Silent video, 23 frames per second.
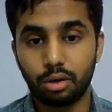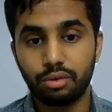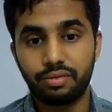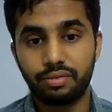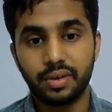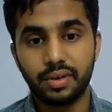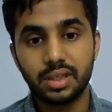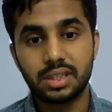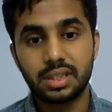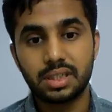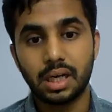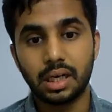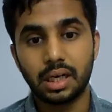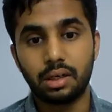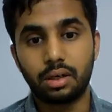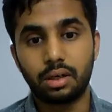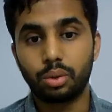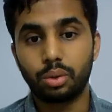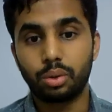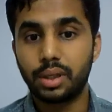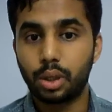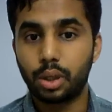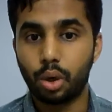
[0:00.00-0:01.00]
to first
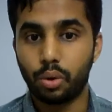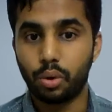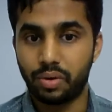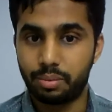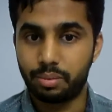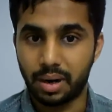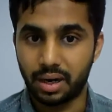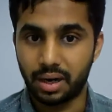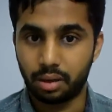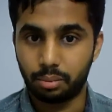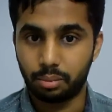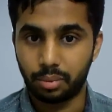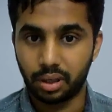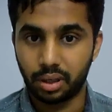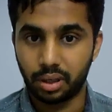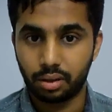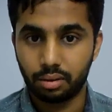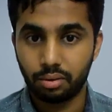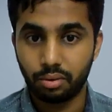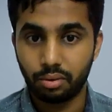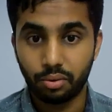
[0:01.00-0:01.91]
control the COVID pandemic.